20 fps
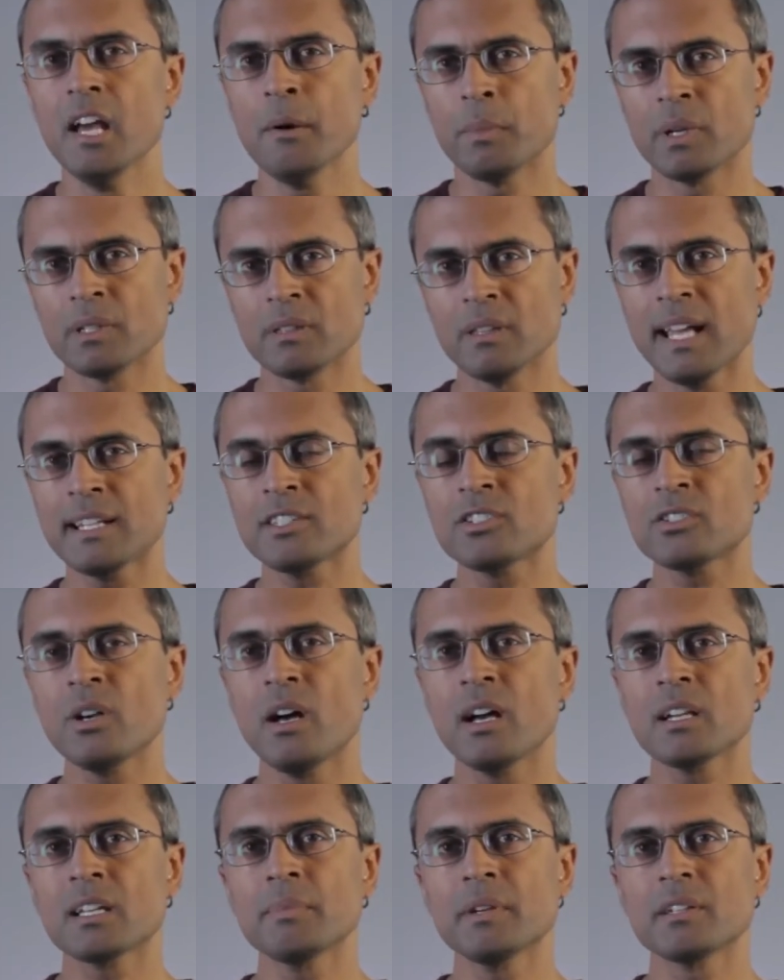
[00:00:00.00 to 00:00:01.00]
But let's
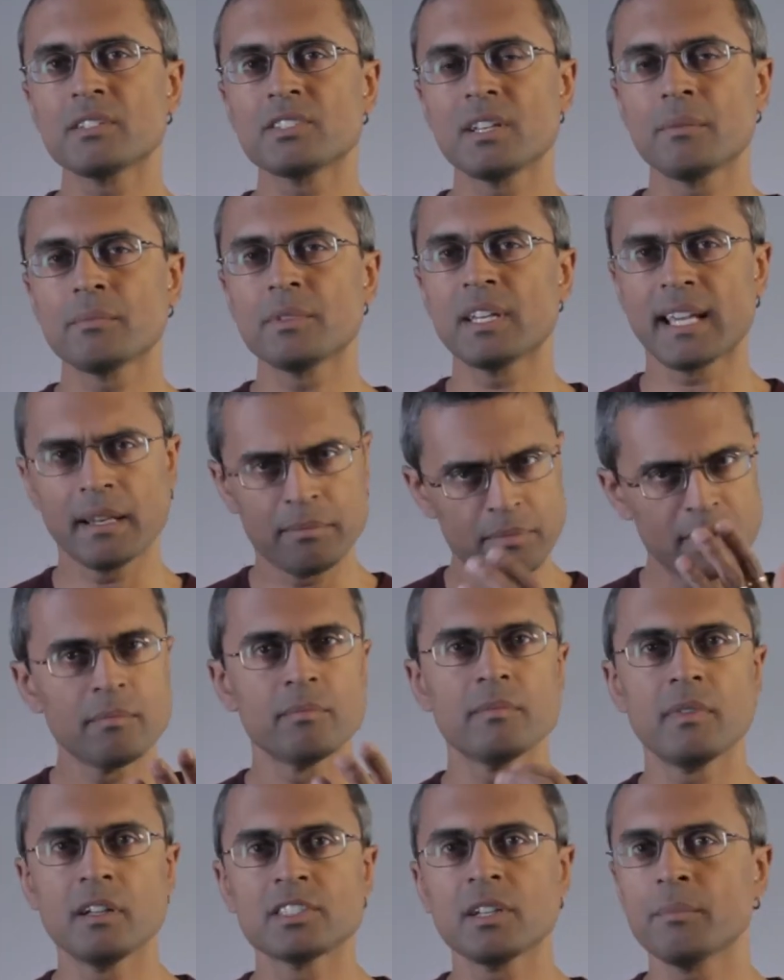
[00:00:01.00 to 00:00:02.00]
talk about something,
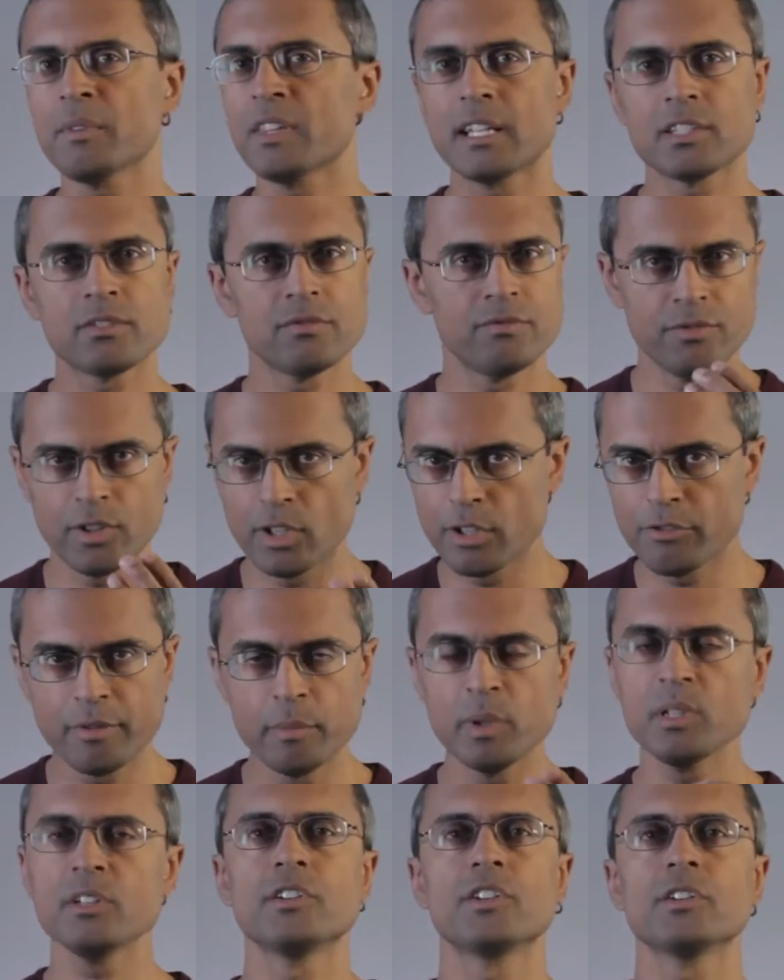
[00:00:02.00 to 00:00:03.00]
and some of that's very
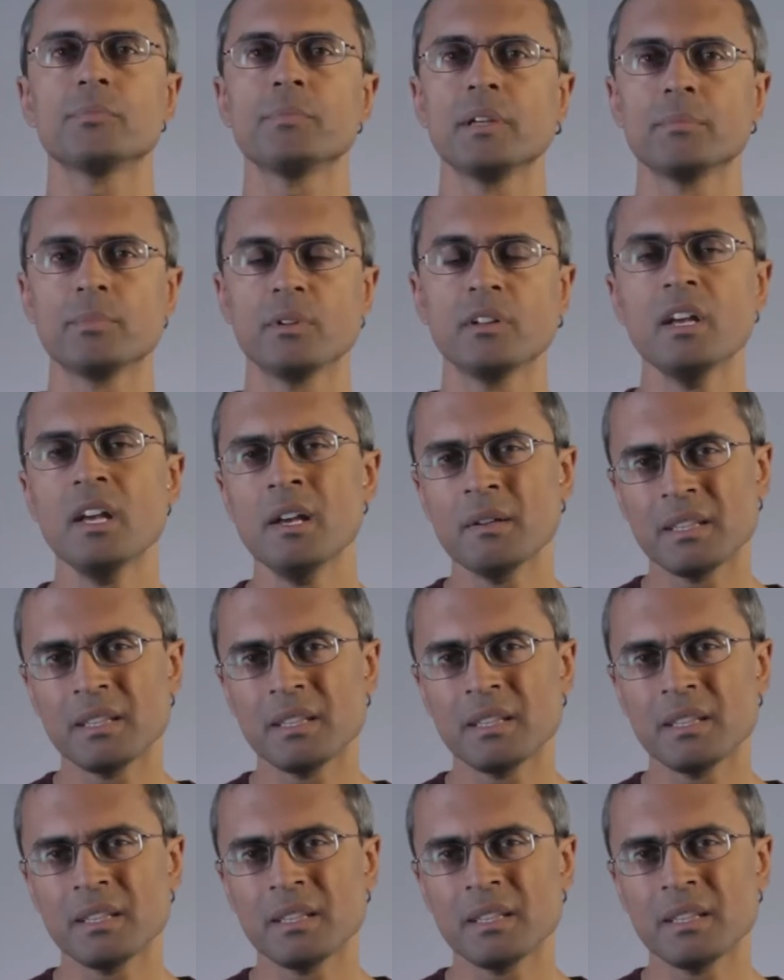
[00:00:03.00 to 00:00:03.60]
familiar to people.